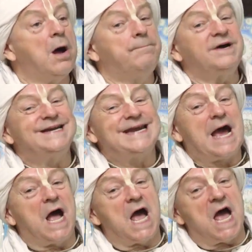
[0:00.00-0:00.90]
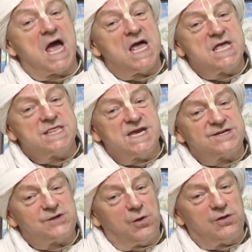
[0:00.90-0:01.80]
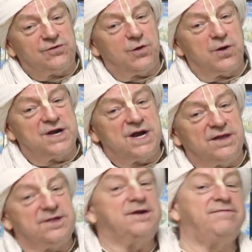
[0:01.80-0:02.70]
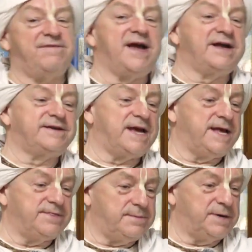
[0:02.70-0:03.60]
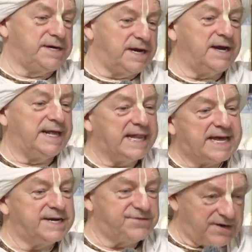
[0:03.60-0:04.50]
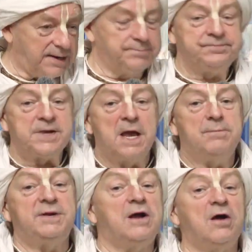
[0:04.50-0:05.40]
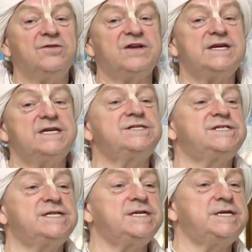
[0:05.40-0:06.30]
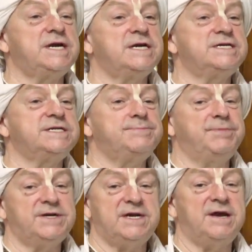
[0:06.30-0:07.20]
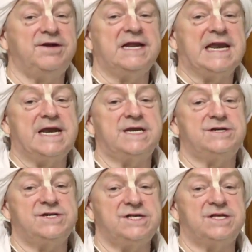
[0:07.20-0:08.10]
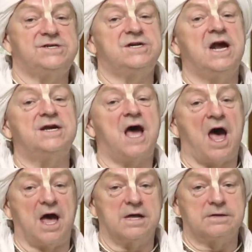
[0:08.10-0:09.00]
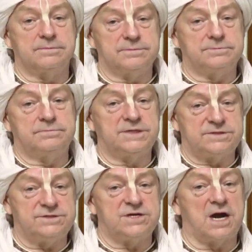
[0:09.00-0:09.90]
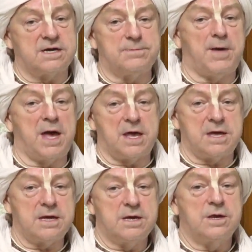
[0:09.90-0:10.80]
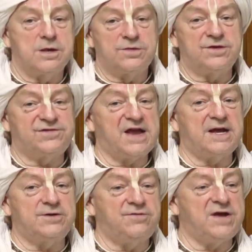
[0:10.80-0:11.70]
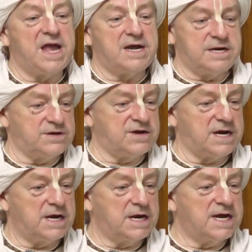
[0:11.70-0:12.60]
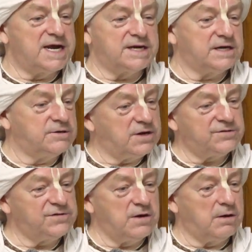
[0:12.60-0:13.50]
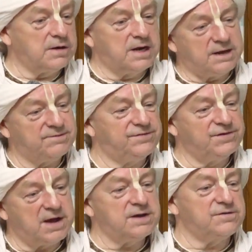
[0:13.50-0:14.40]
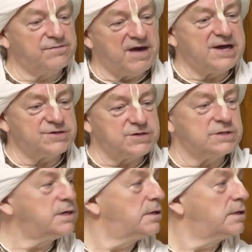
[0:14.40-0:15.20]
But there's also another effect in the material energy. Because it is the material energy, the jada, jada maya, the secondary energy, it does not give satisfaction